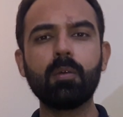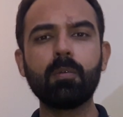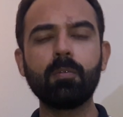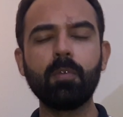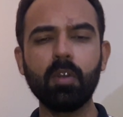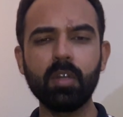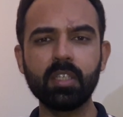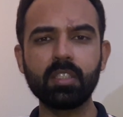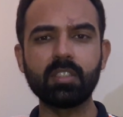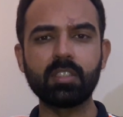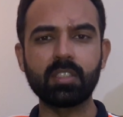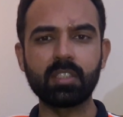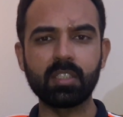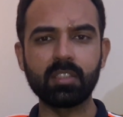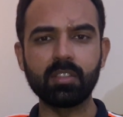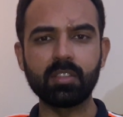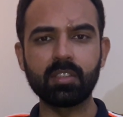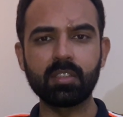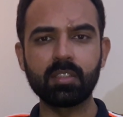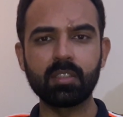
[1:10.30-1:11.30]
For
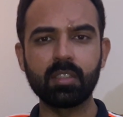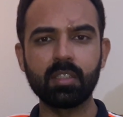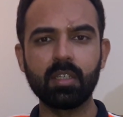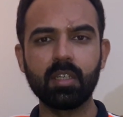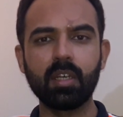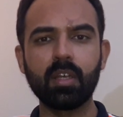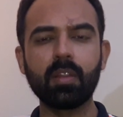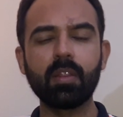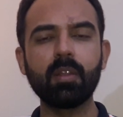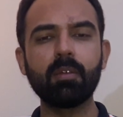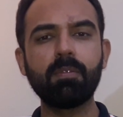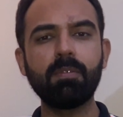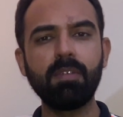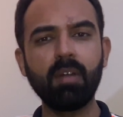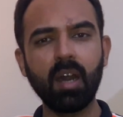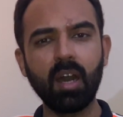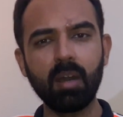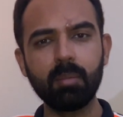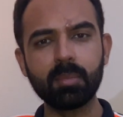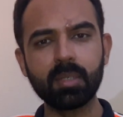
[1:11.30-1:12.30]
instance, the
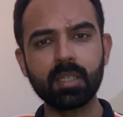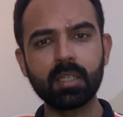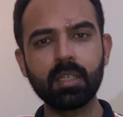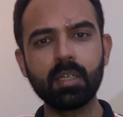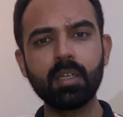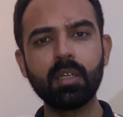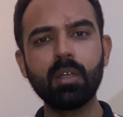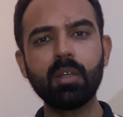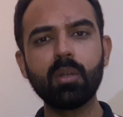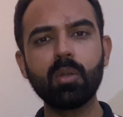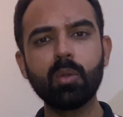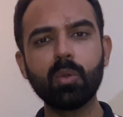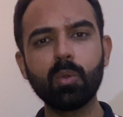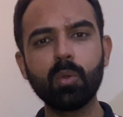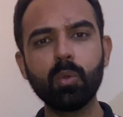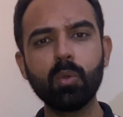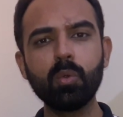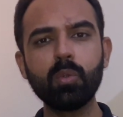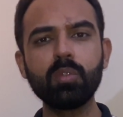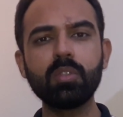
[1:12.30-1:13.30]
farmer
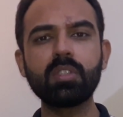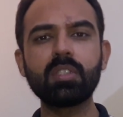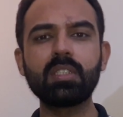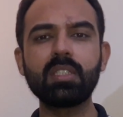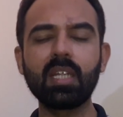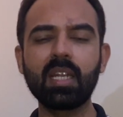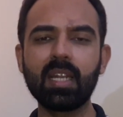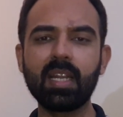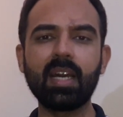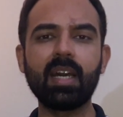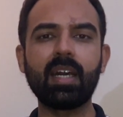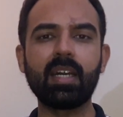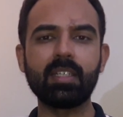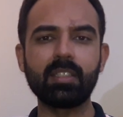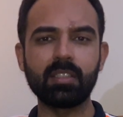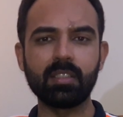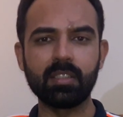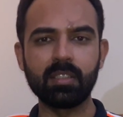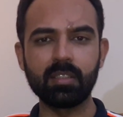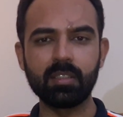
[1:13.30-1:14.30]
owns the
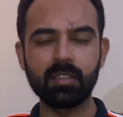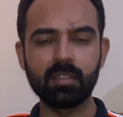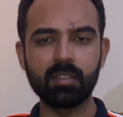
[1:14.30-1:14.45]
land.